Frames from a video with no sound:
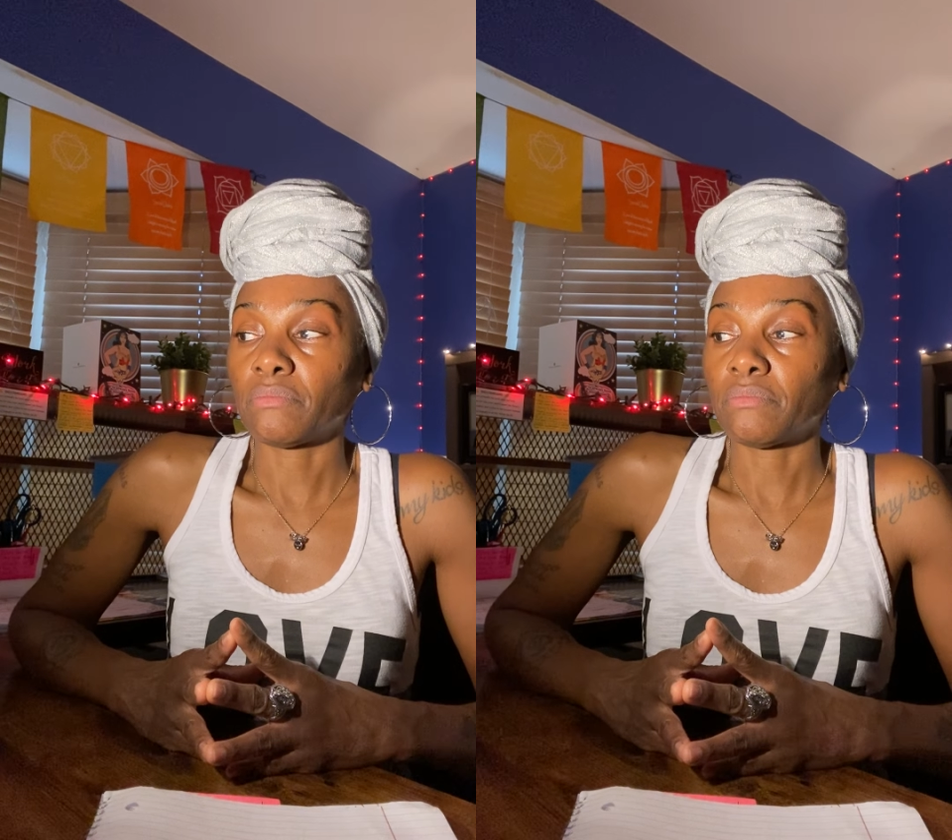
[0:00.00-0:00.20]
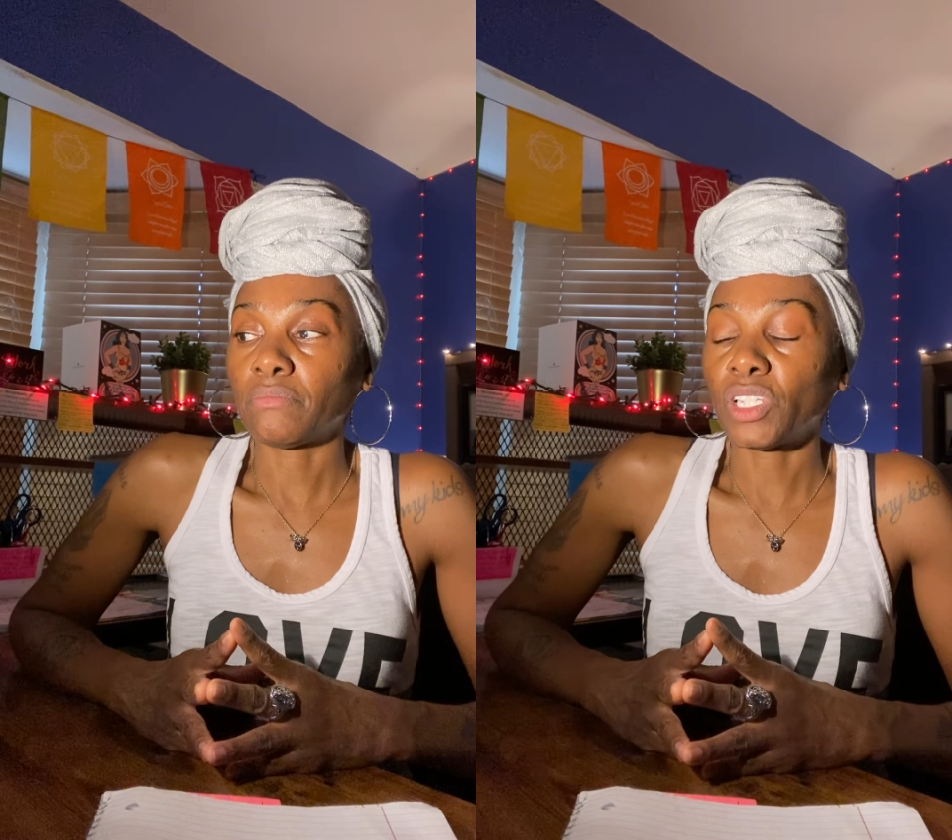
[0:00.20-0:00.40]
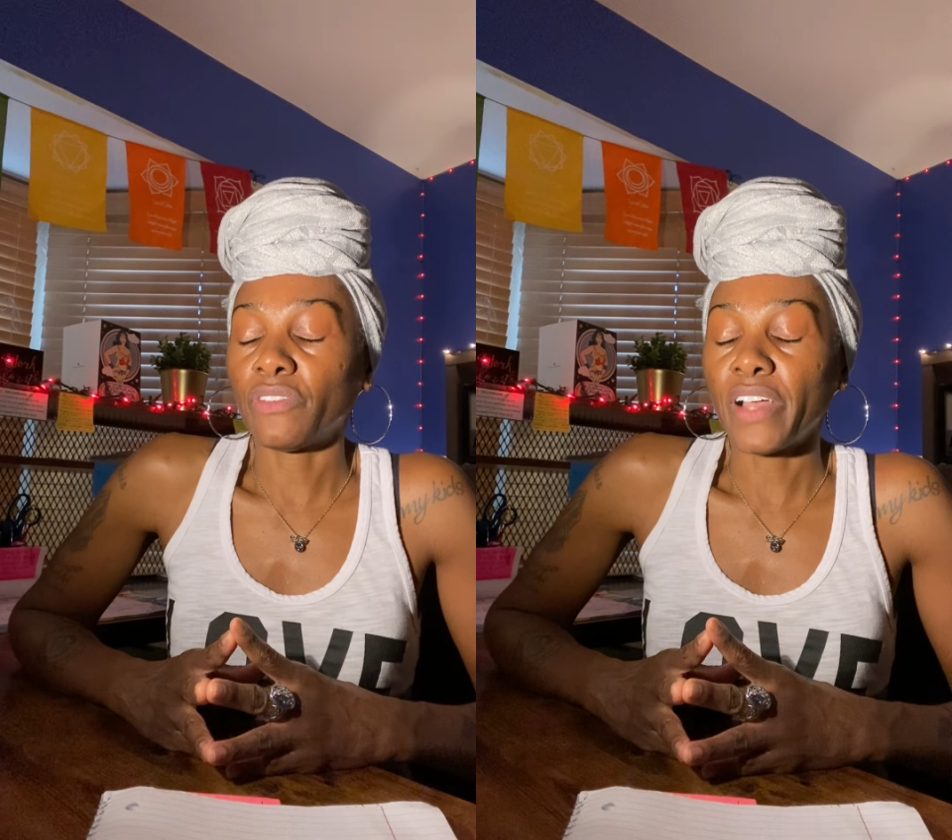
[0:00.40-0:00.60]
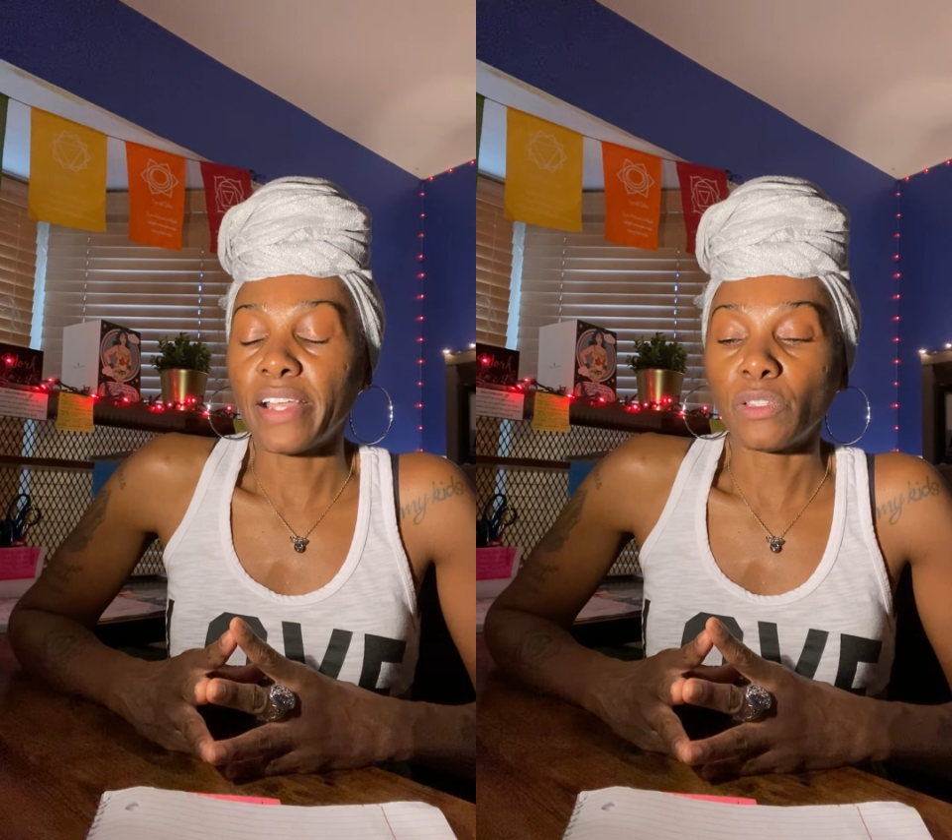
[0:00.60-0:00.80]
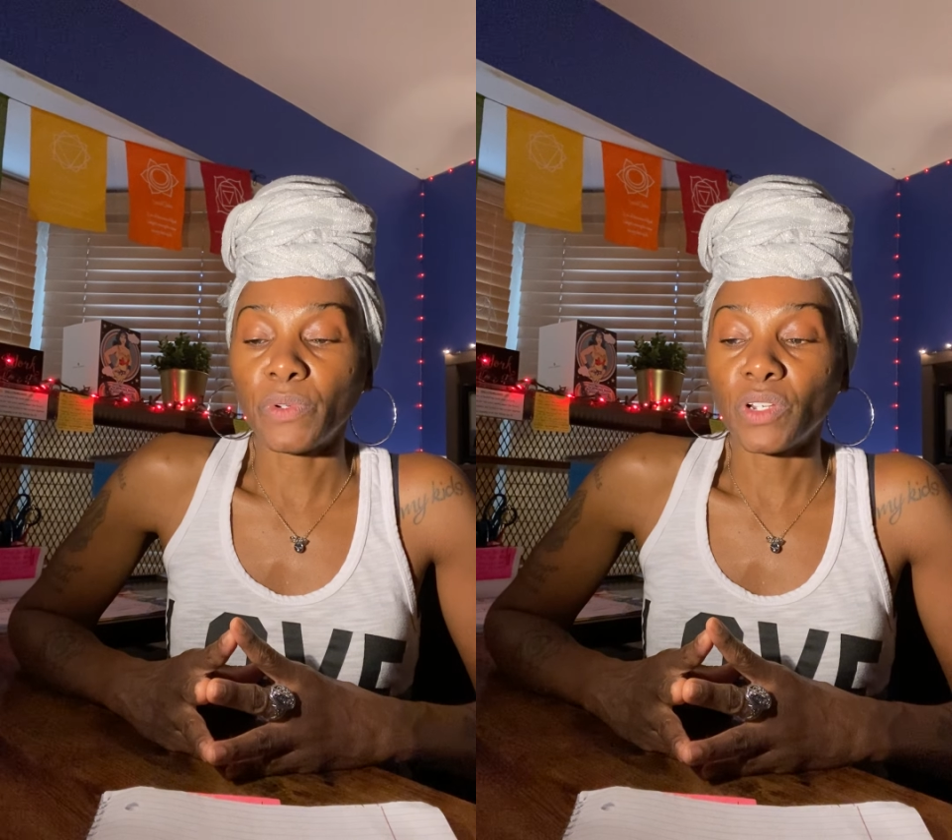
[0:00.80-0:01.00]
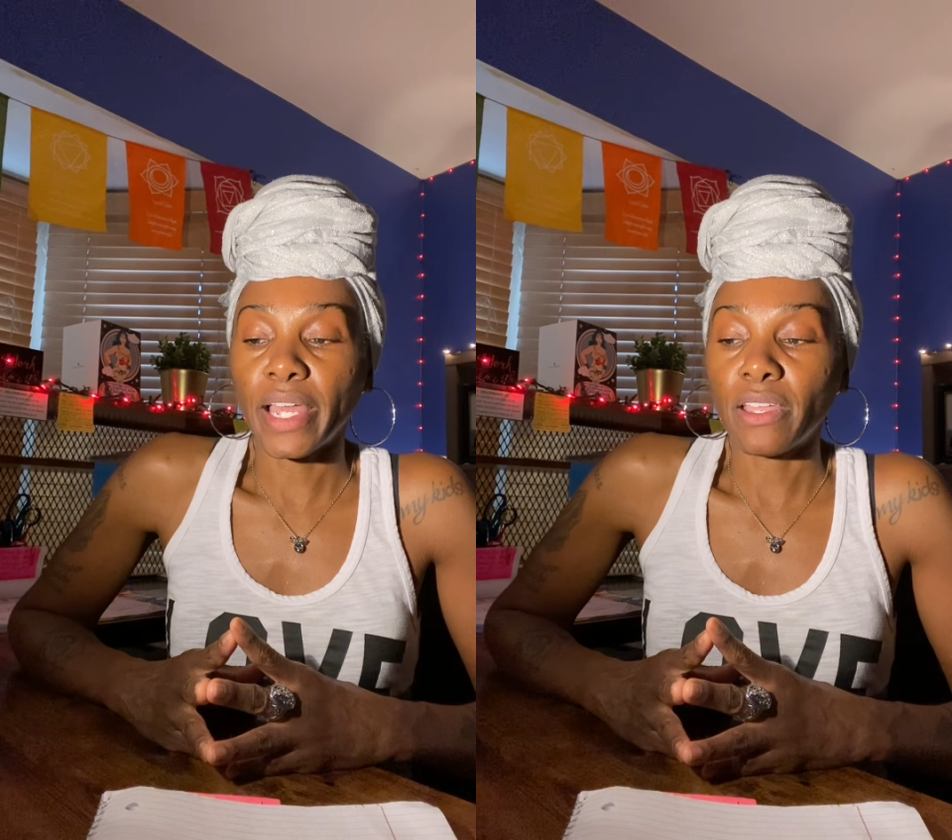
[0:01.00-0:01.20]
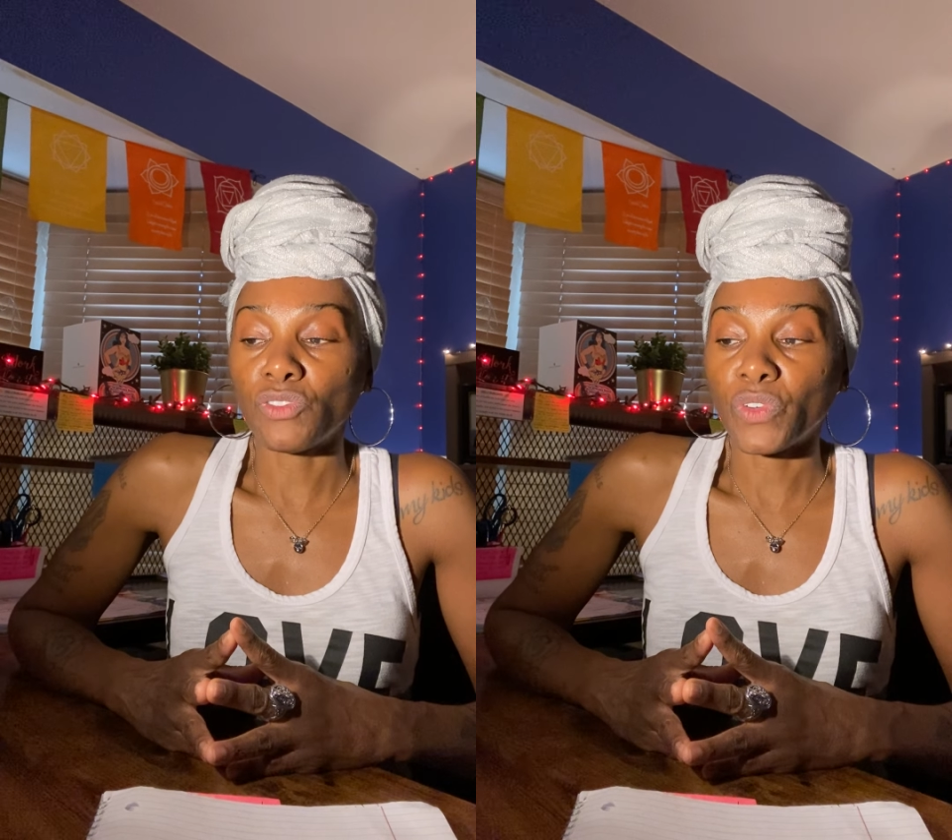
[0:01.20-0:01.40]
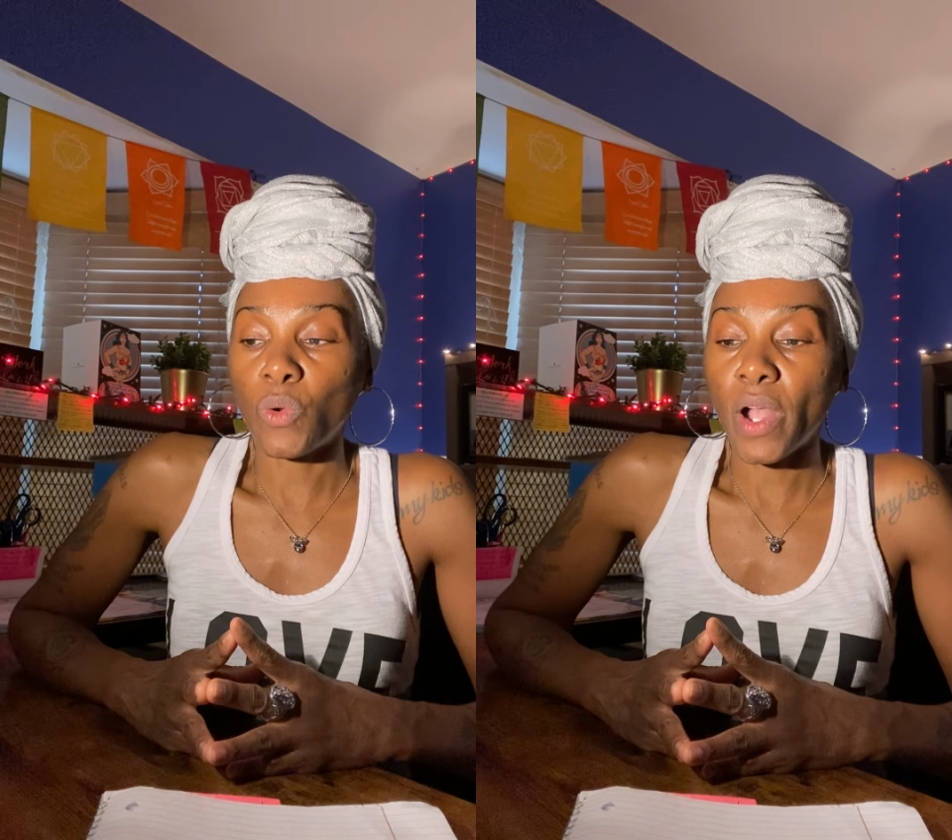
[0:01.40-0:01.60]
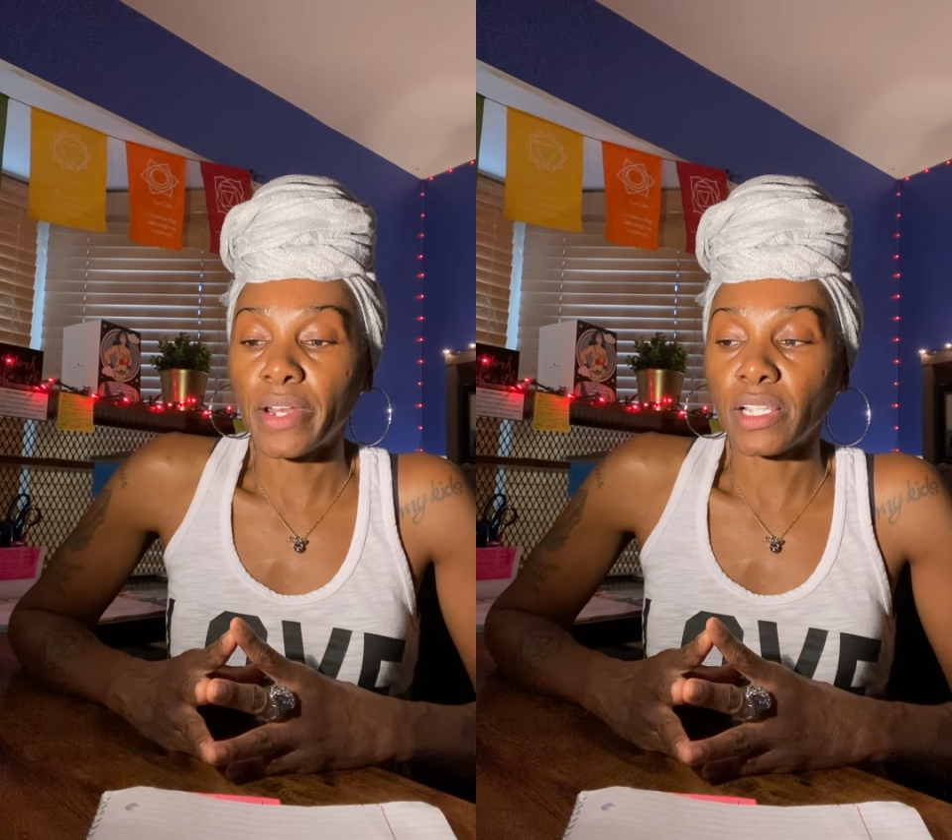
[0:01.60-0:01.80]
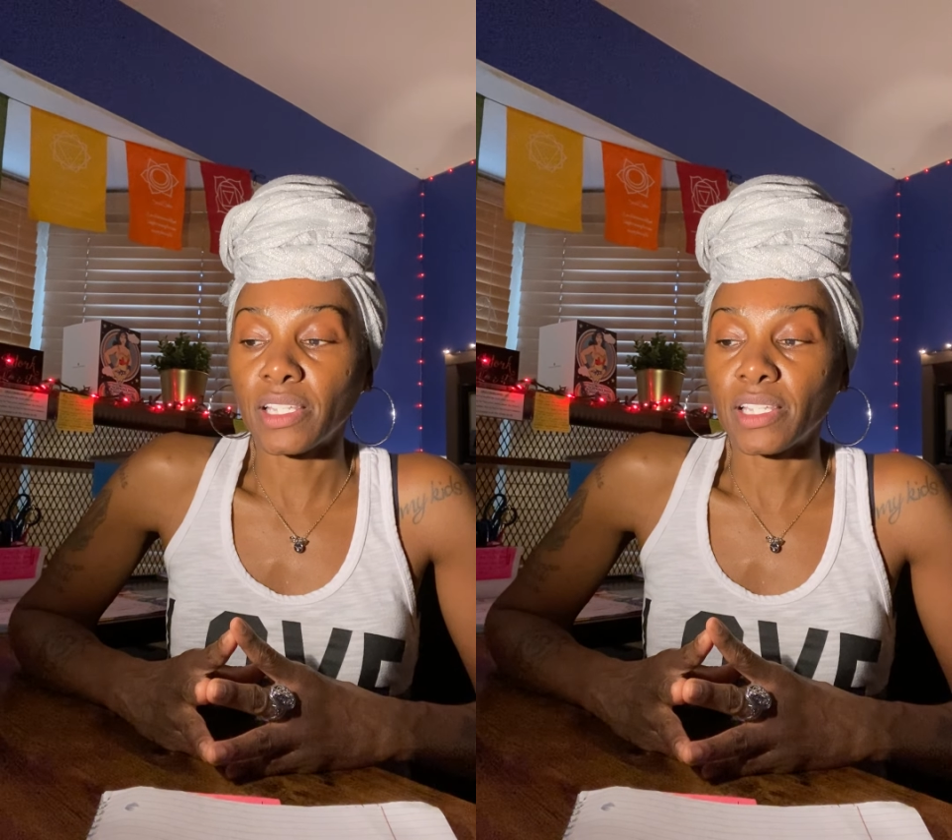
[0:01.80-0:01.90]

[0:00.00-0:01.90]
divine spirit of light is requiring us